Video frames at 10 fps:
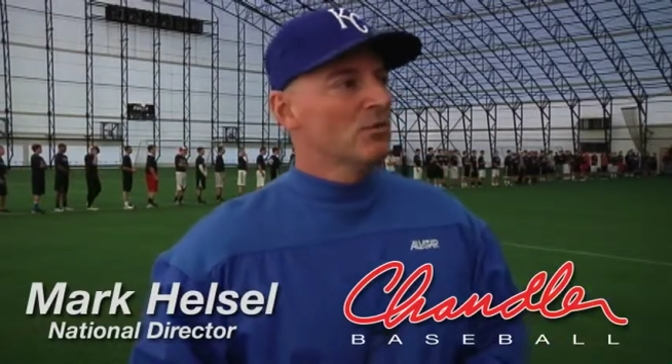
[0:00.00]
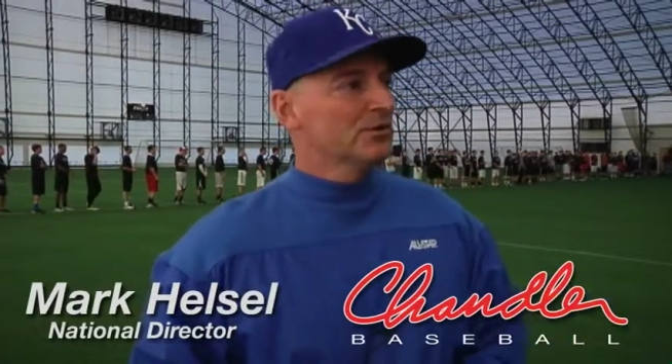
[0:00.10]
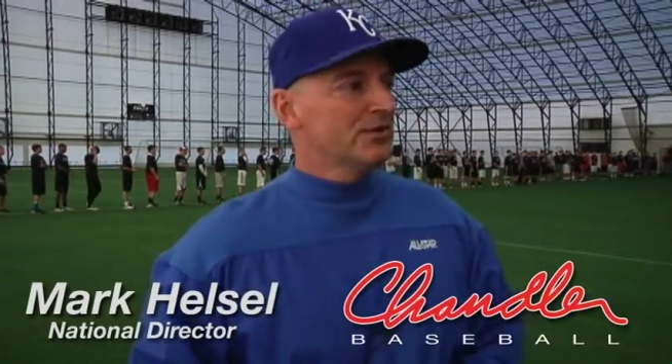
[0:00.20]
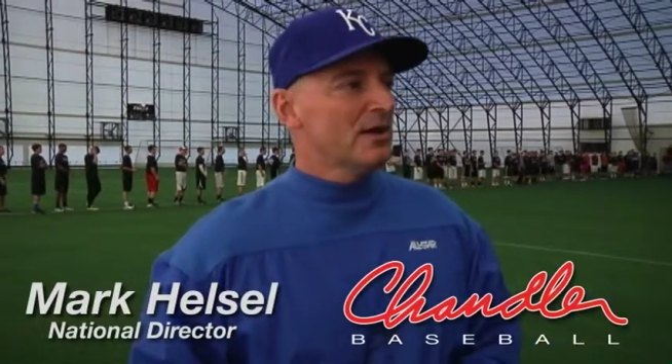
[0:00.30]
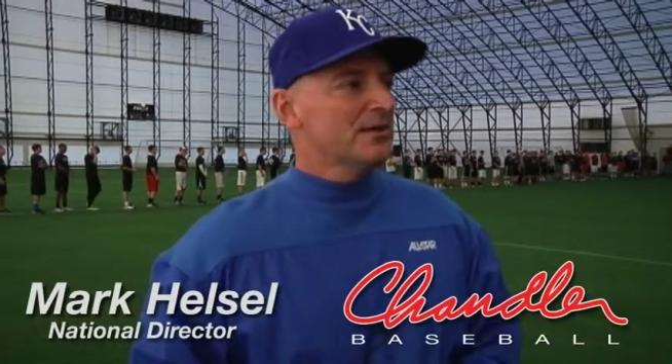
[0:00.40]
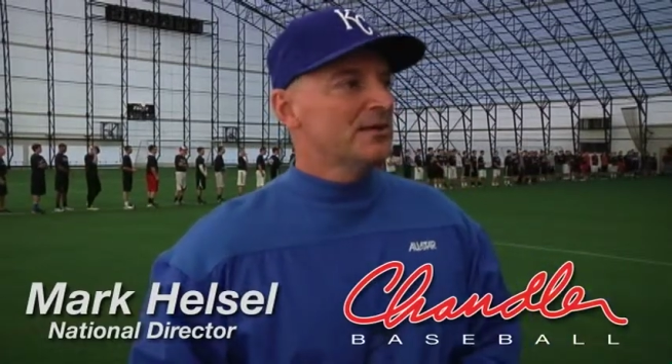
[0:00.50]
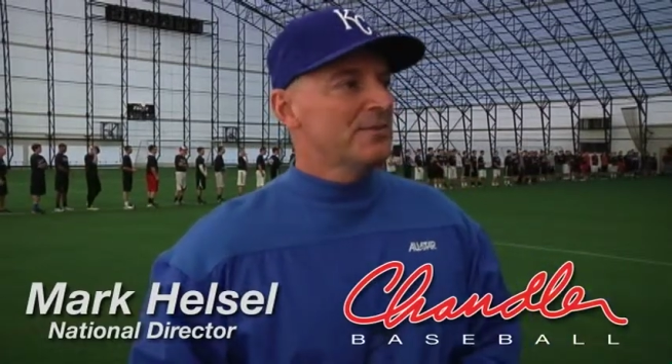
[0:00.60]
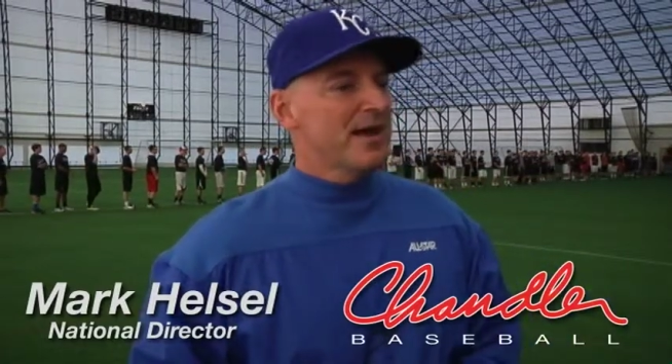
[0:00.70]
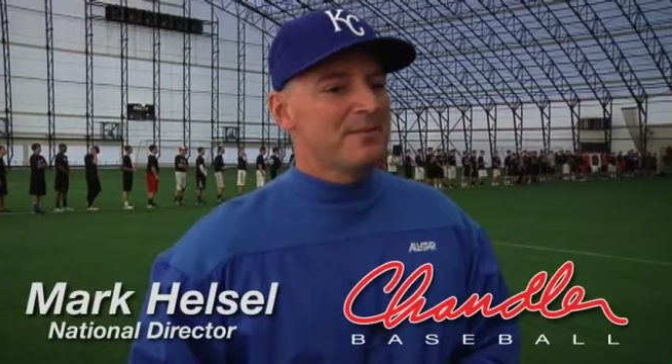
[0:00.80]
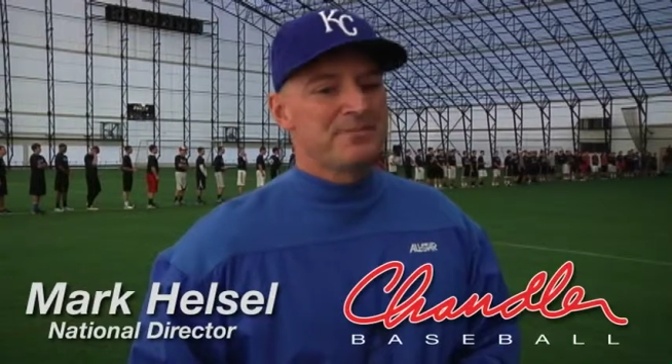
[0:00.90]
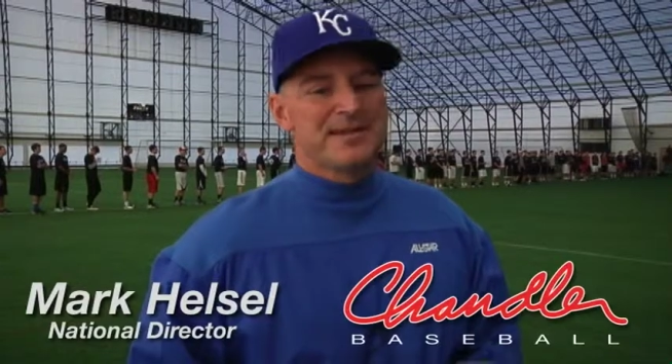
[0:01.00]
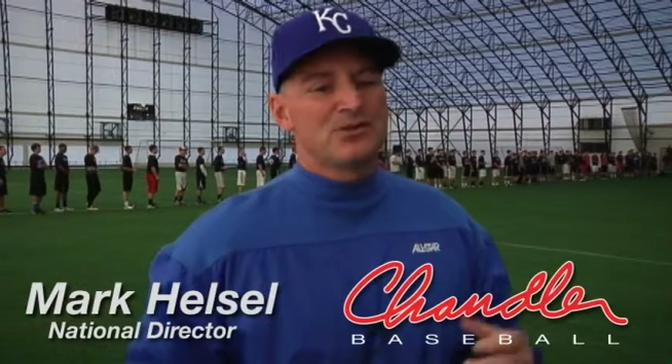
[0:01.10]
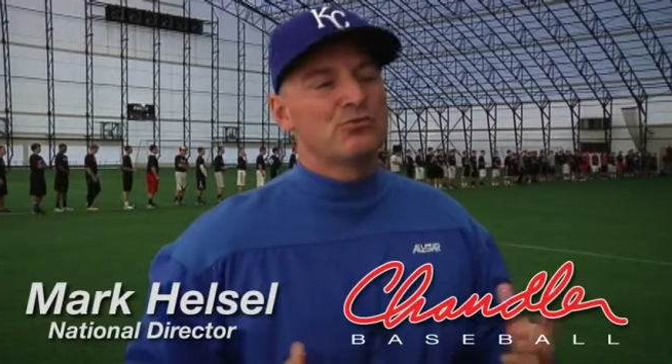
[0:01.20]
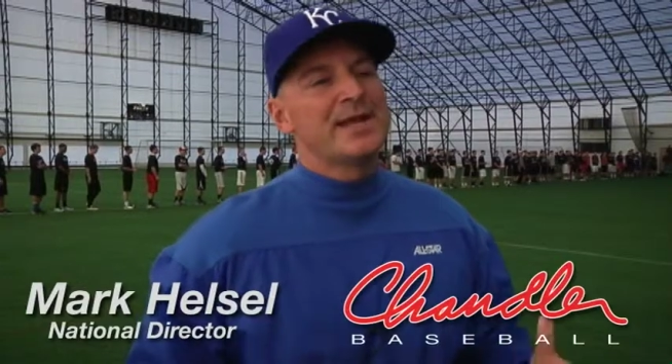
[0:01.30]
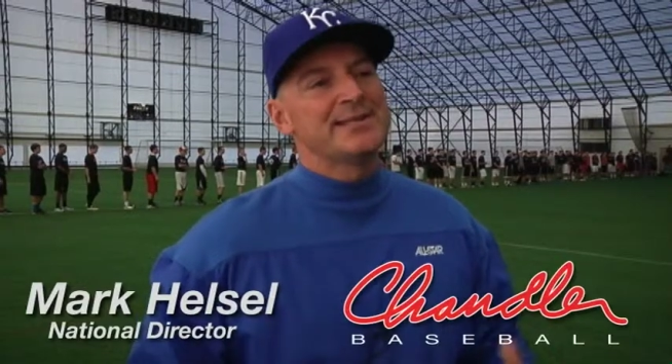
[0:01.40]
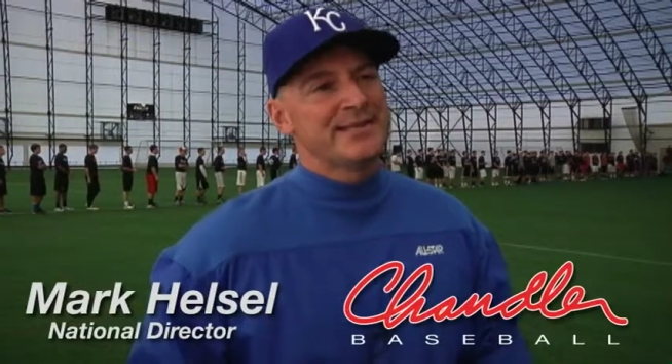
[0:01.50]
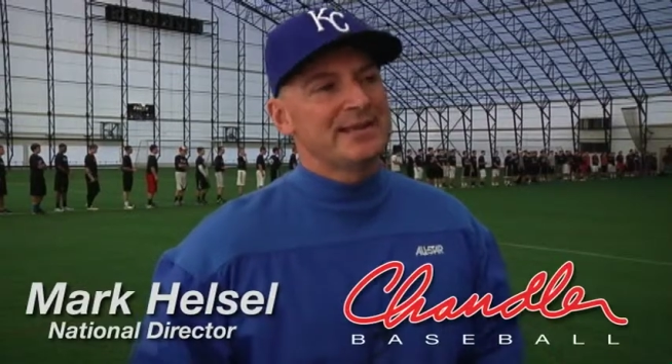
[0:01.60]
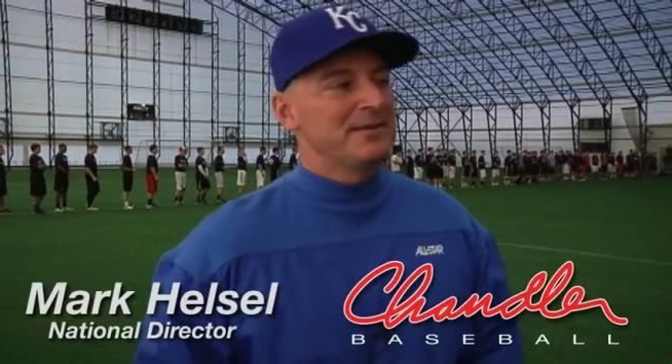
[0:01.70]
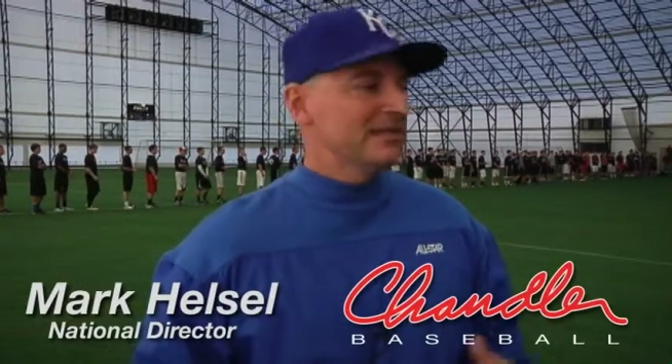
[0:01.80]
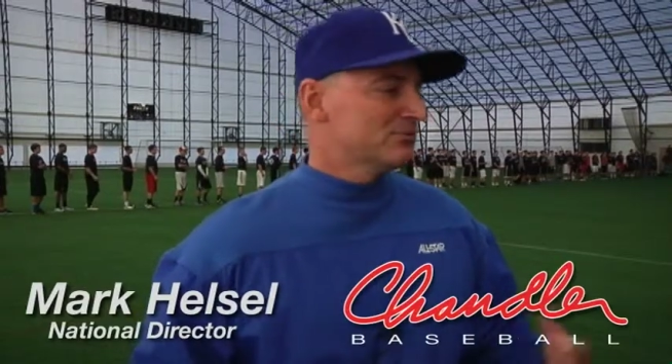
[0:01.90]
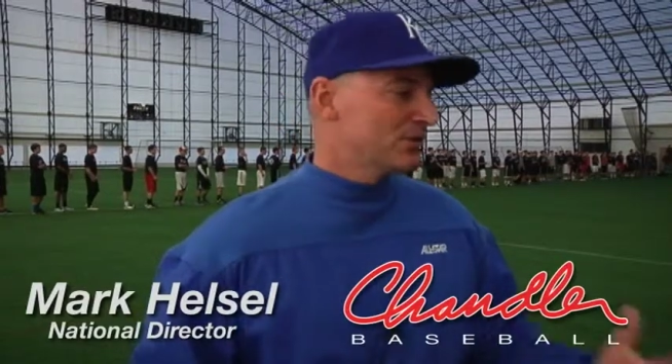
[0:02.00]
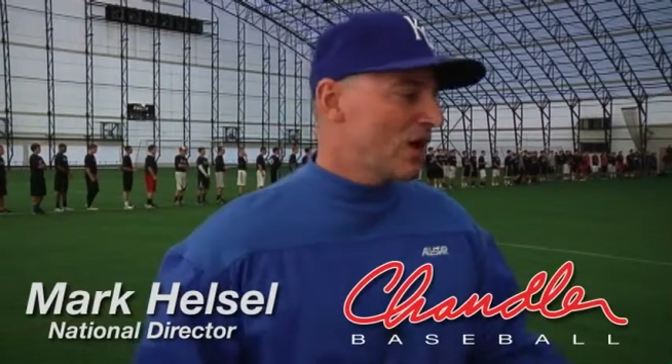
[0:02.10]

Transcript: We're talking about being great teammates,